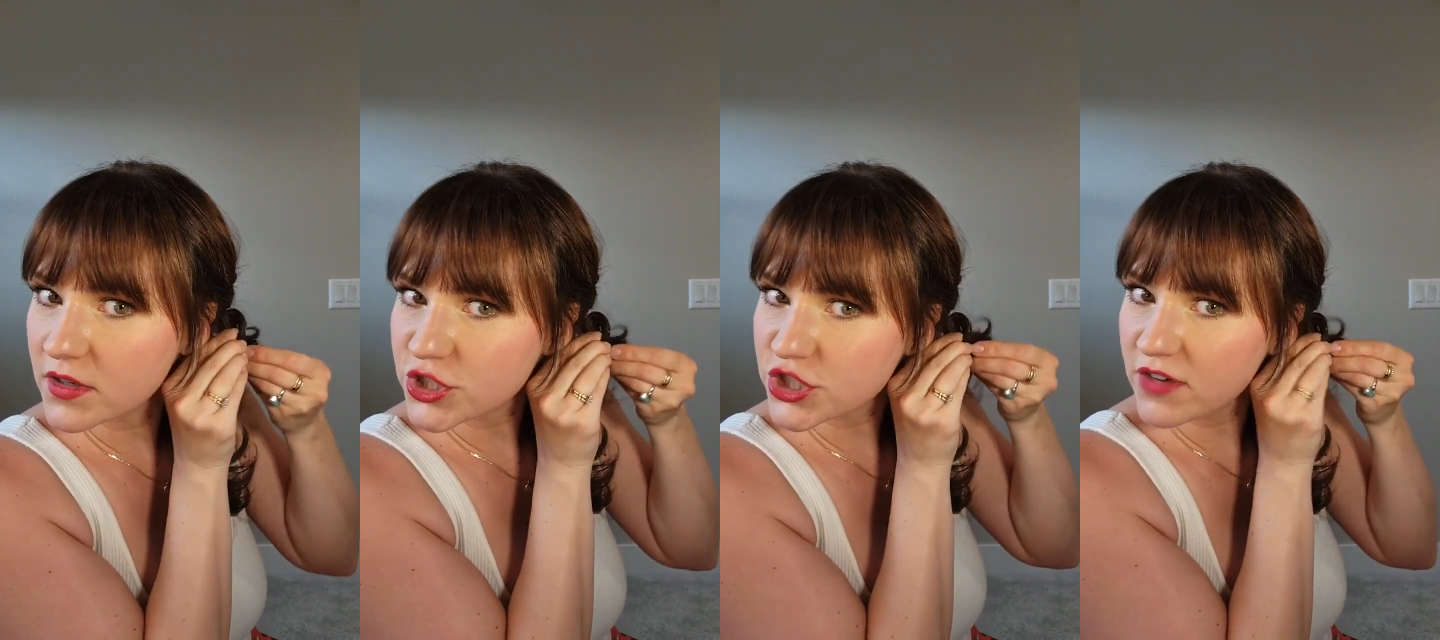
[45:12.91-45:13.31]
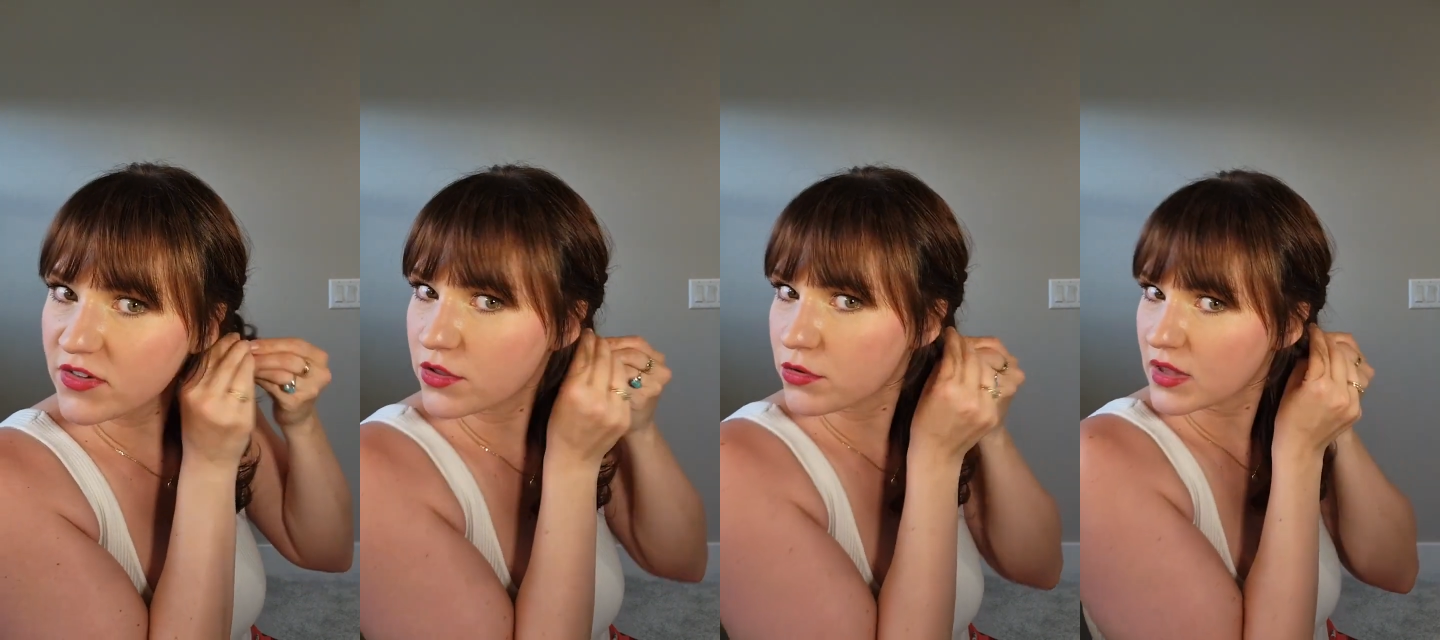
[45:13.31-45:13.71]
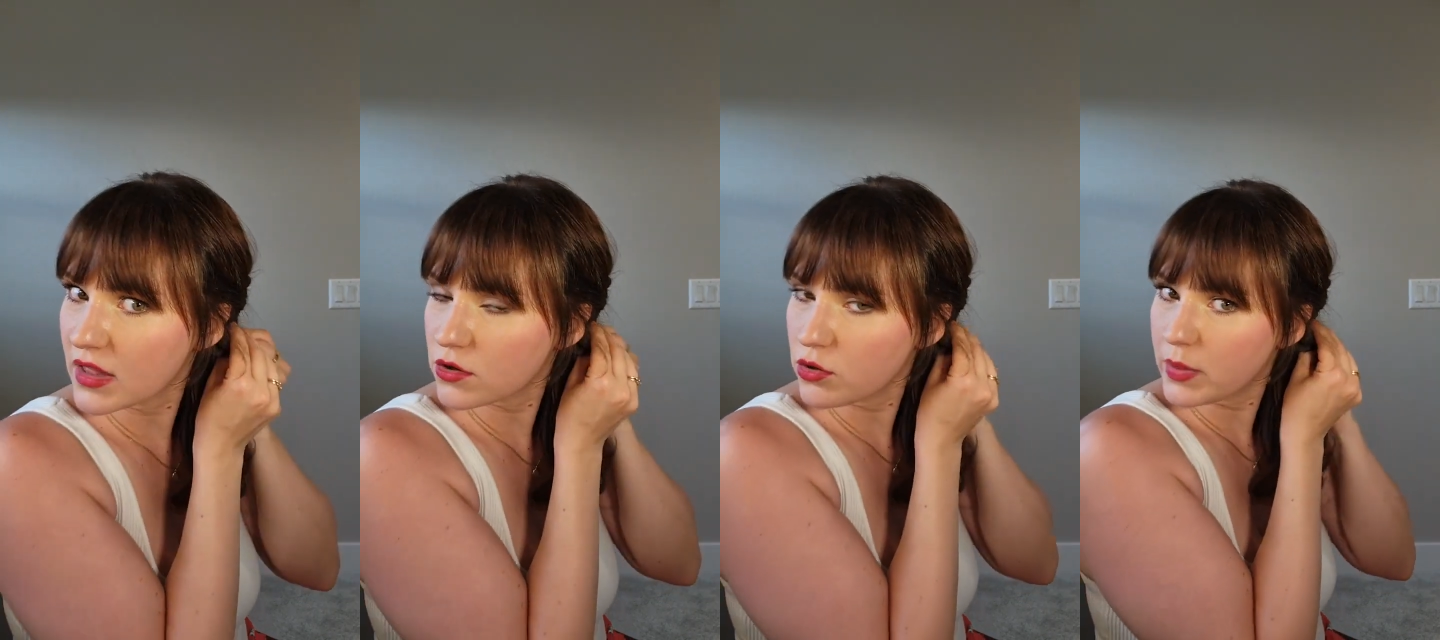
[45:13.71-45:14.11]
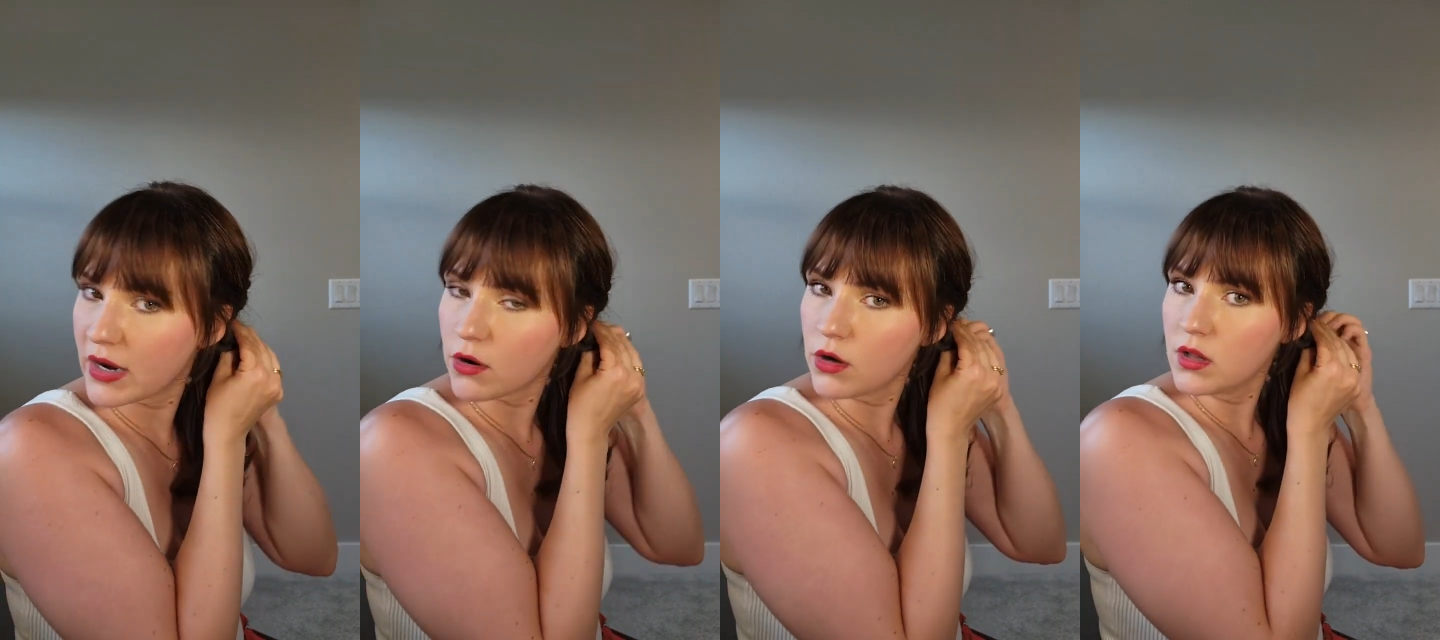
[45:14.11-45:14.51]
Shove it through that little
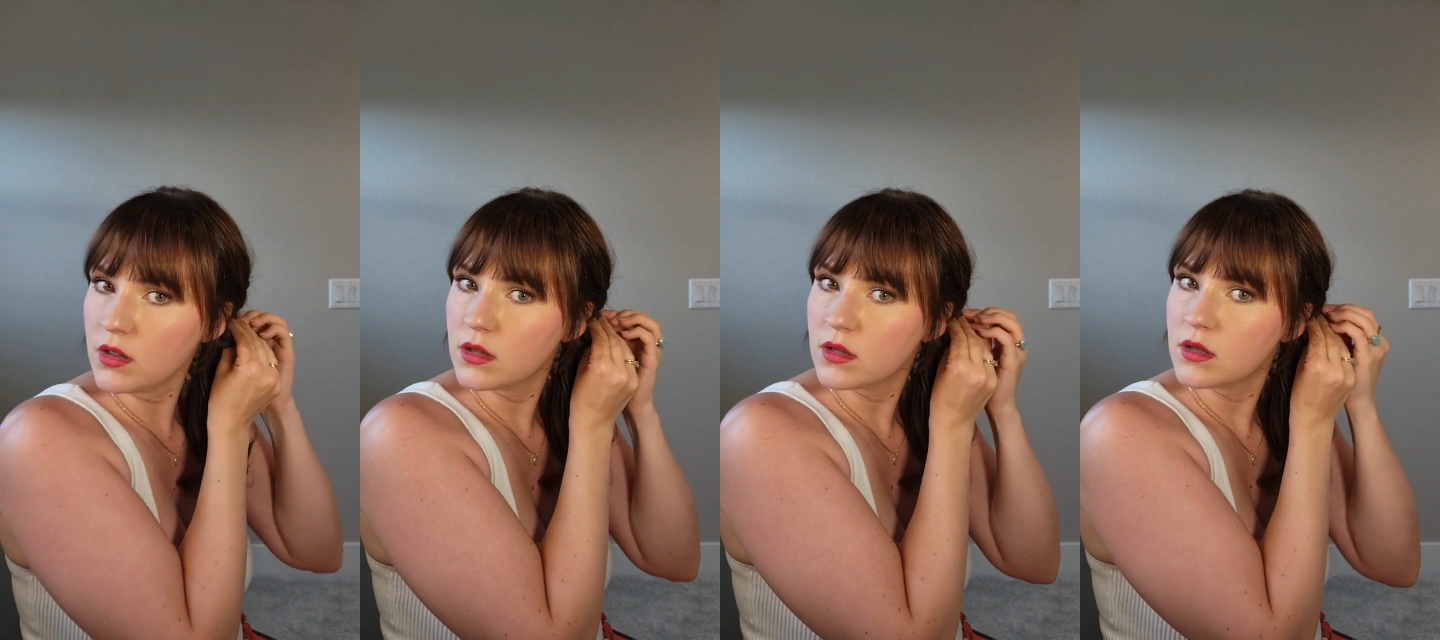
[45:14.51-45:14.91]
barrel